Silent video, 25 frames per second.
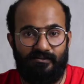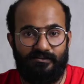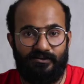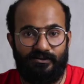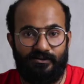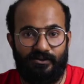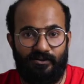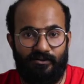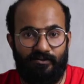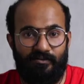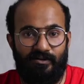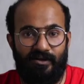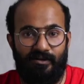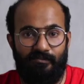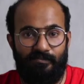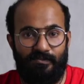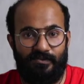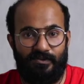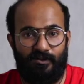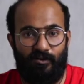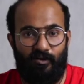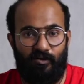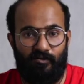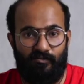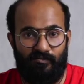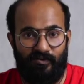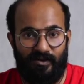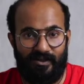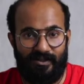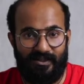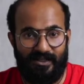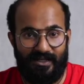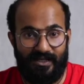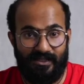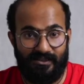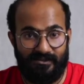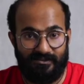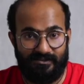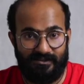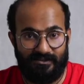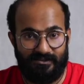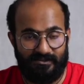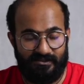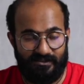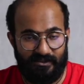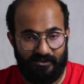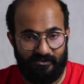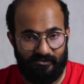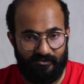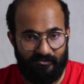script of an
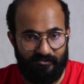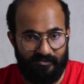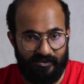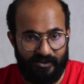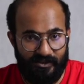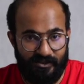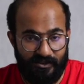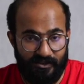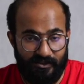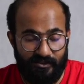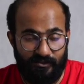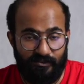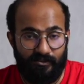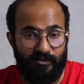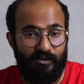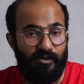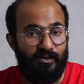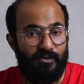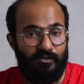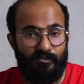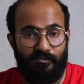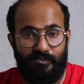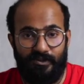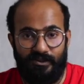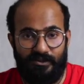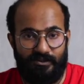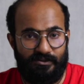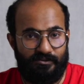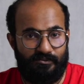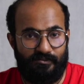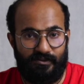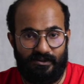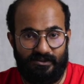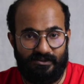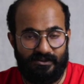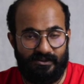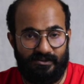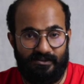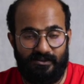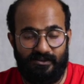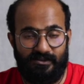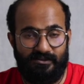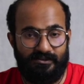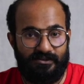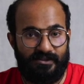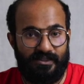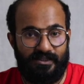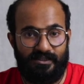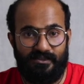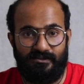existing video, which was in
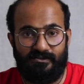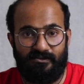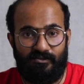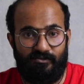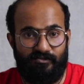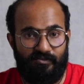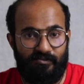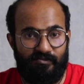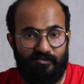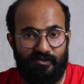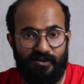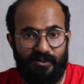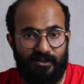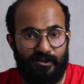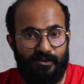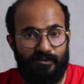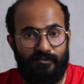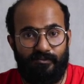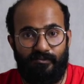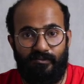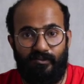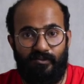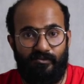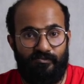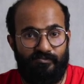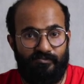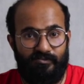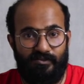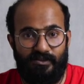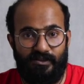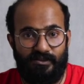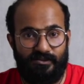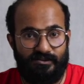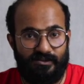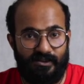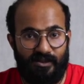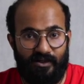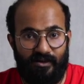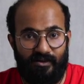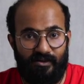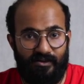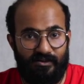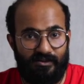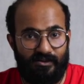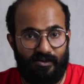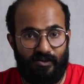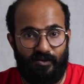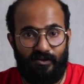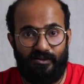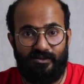this case of a video of this girl
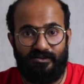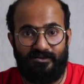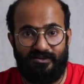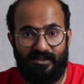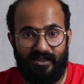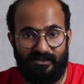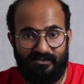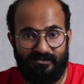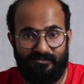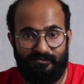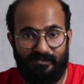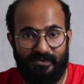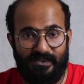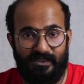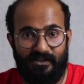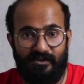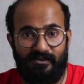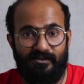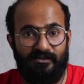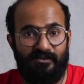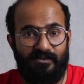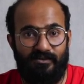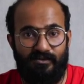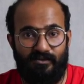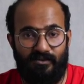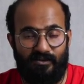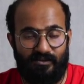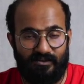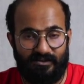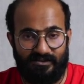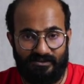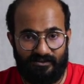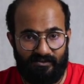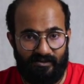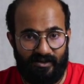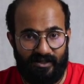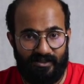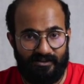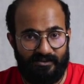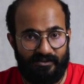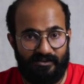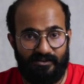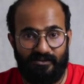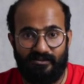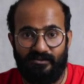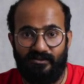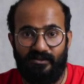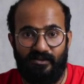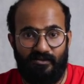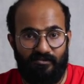called Tasmina, a horse
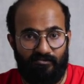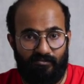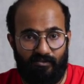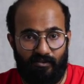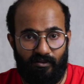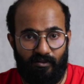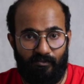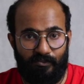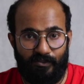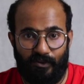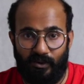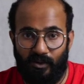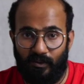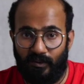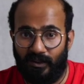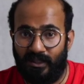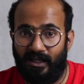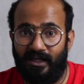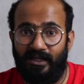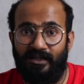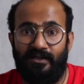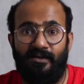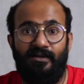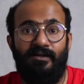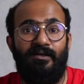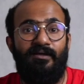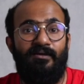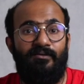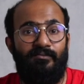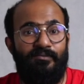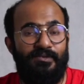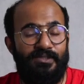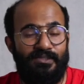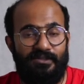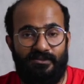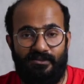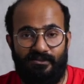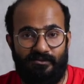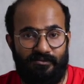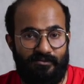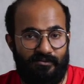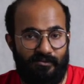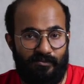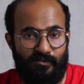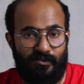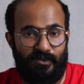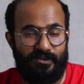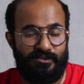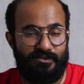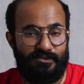rider from Naga, which
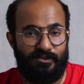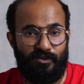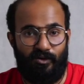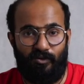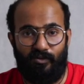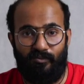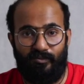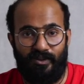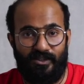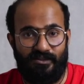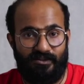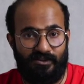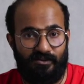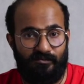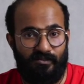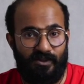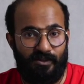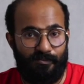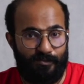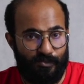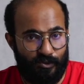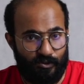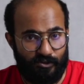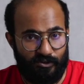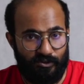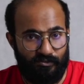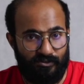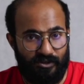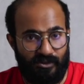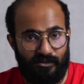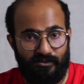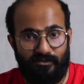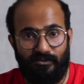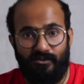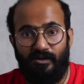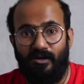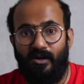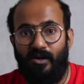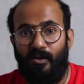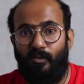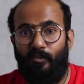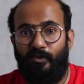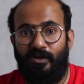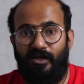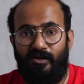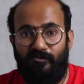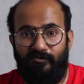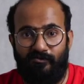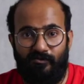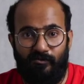was documented by Prothom Alo.
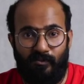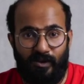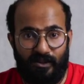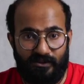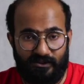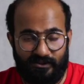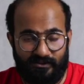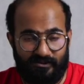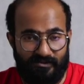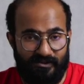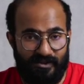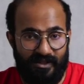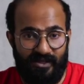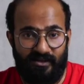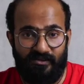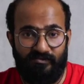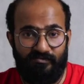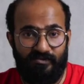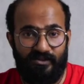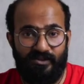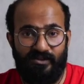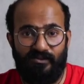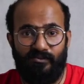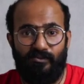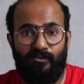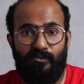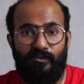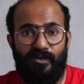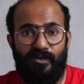We have watched that video,